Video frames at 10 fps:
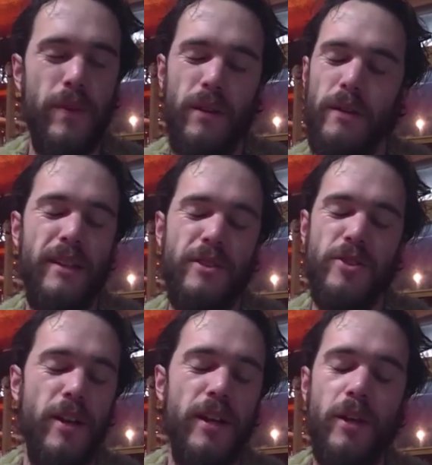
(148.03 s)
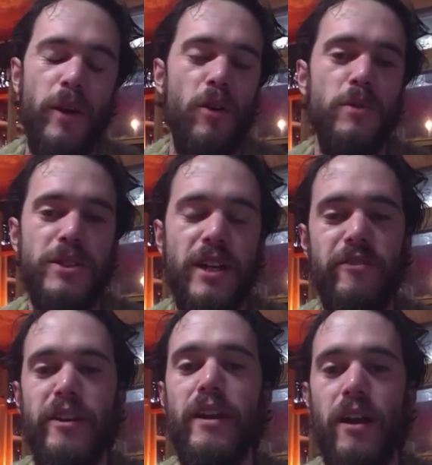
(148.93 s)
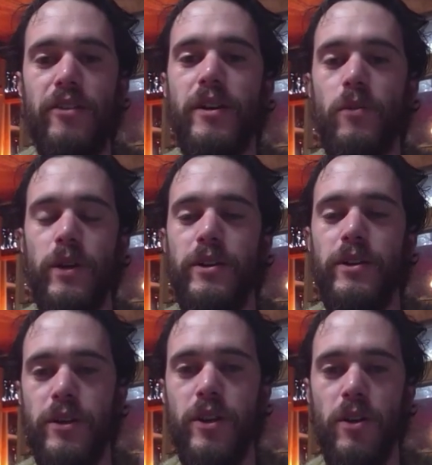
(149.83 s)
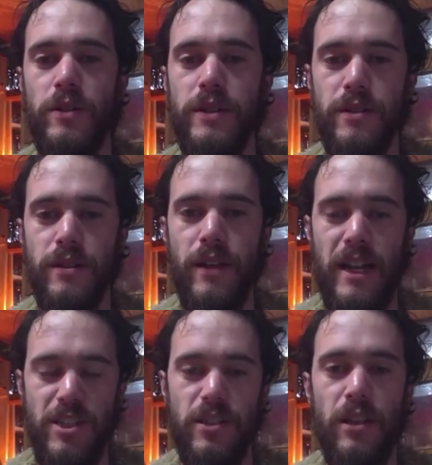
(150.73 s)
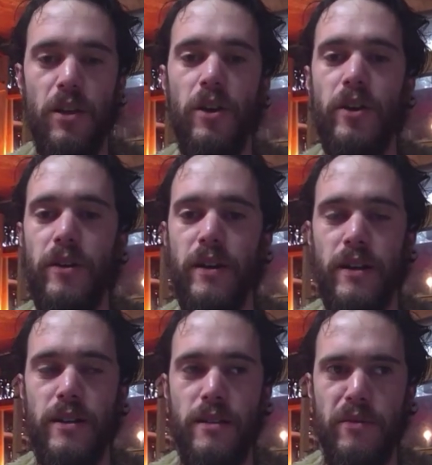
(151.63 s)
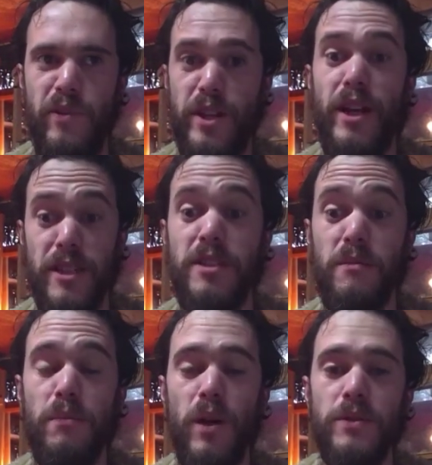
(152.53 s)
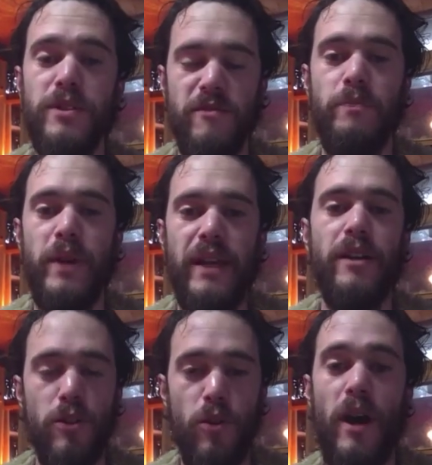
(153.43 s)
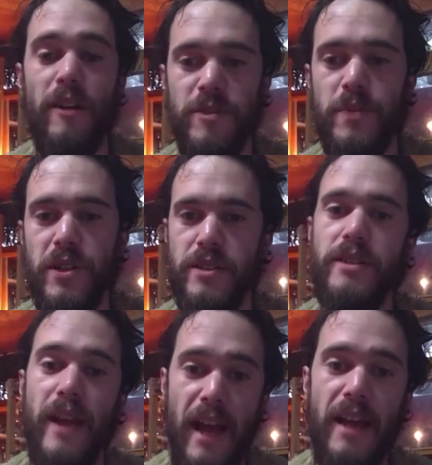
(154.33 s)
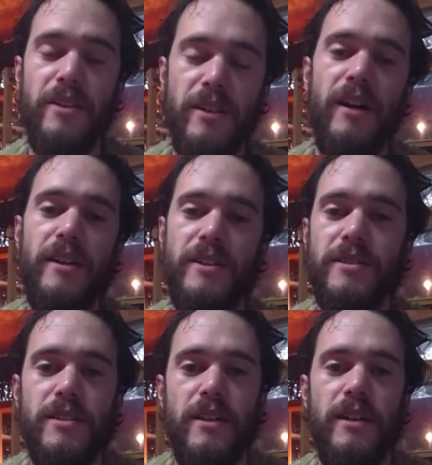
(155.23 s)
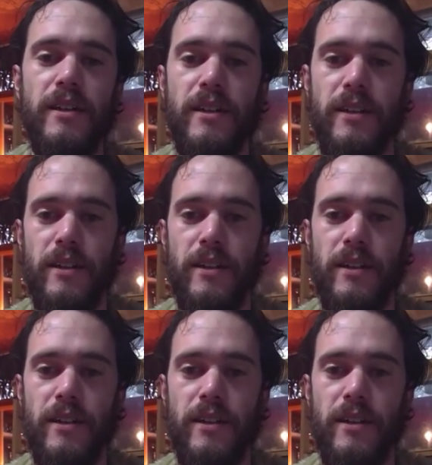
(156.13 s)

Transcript: in Australia we almost have nothing where you, you, can go and actually learn the nuts and bolts of being a craftsperson and an artist. Right.